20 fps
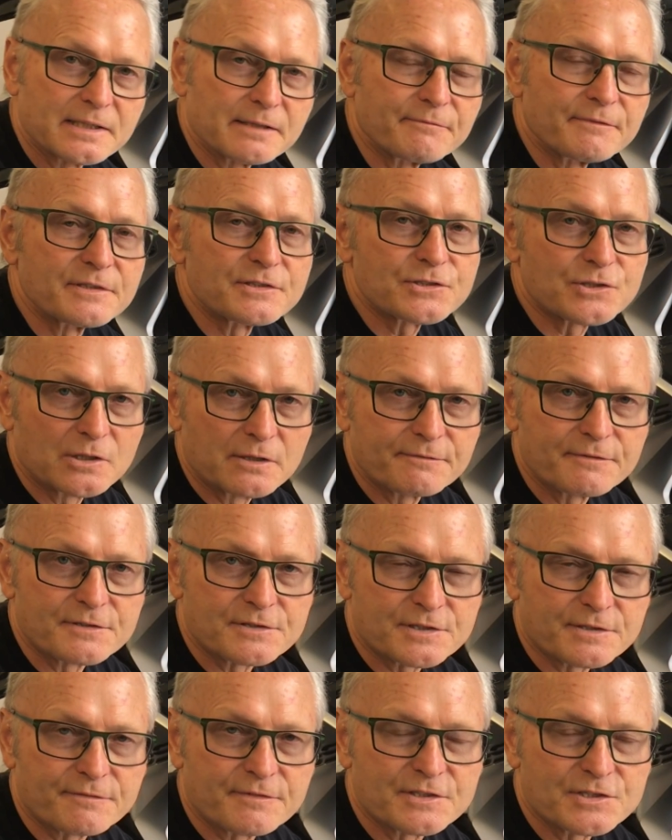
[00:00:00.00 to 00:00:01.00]
of the surface
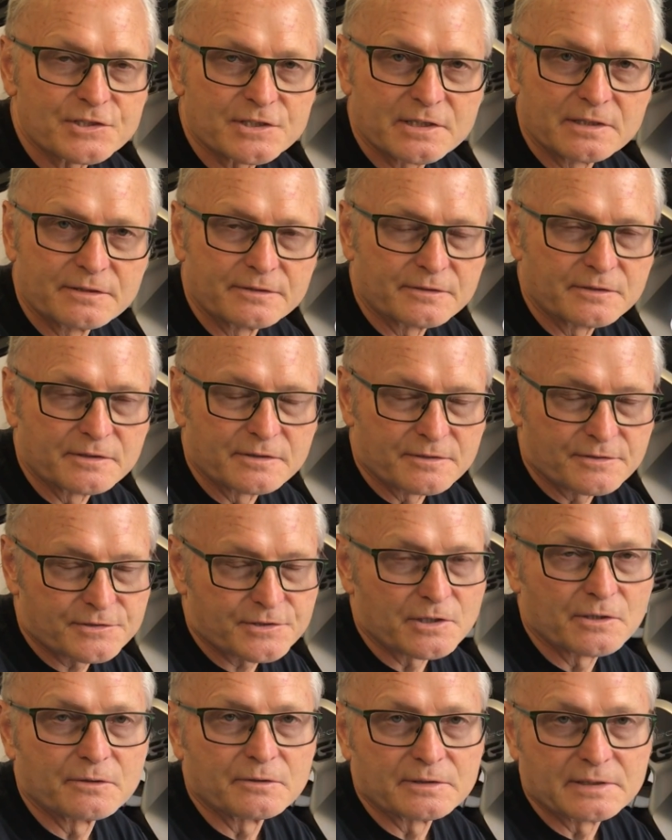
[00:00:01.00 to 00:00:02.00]
of the cylinder.
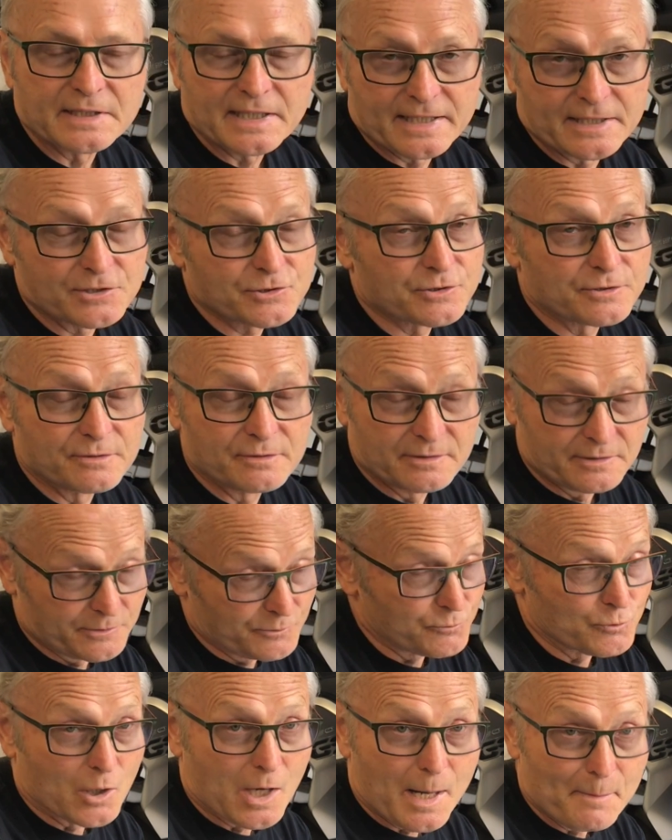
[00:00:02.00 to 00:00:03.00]
So in case you
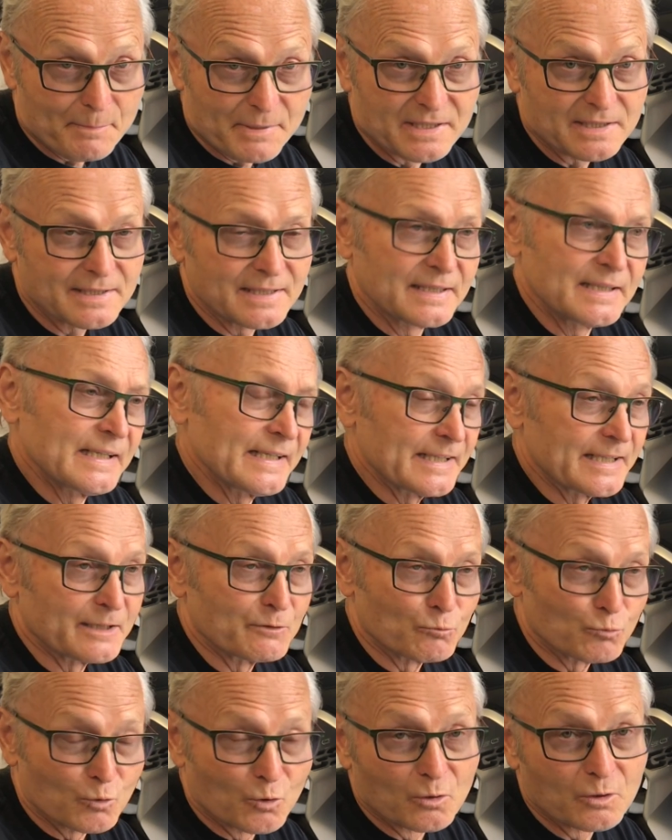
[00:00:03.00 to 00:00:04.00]
drop it
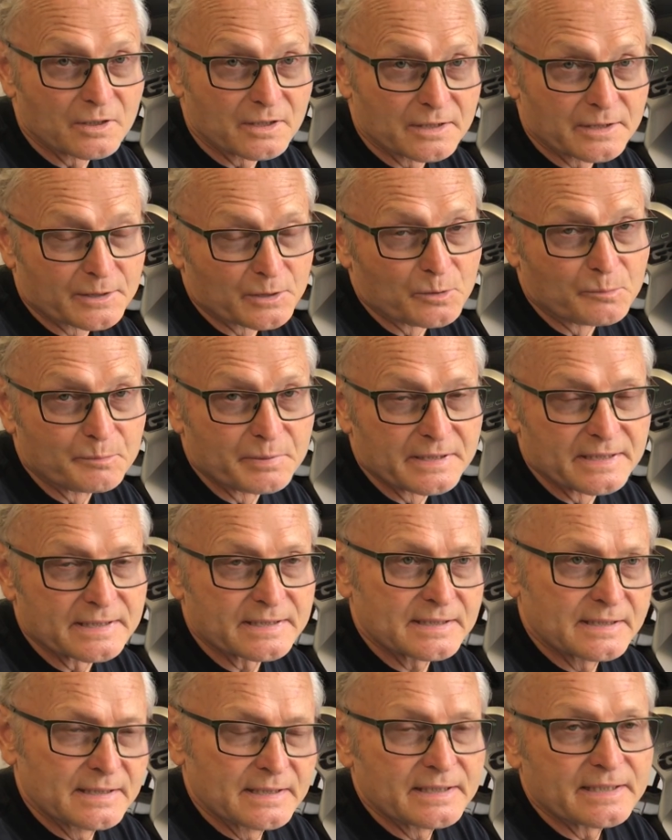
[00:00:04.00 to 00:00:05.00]
and roll a little bit,
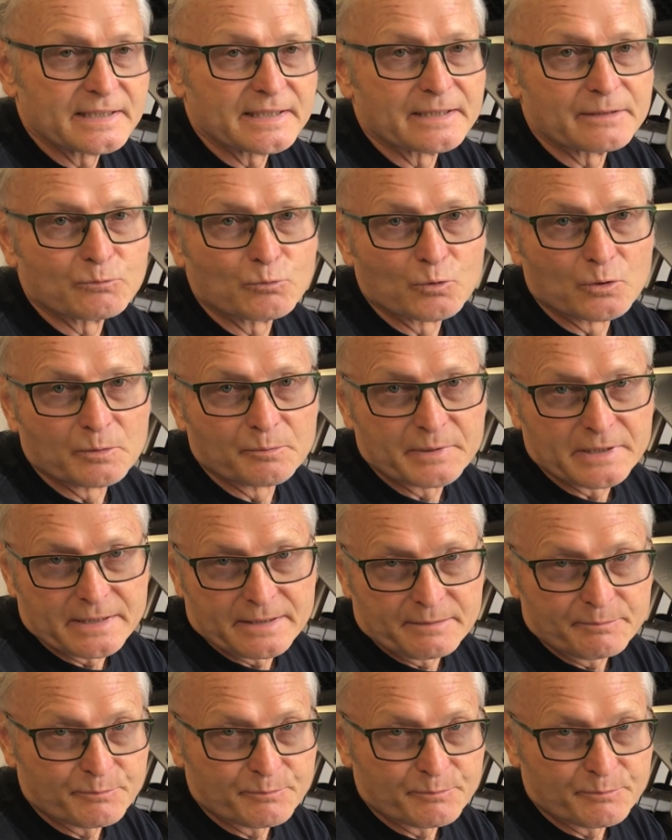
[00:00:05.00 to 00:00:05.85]
it will be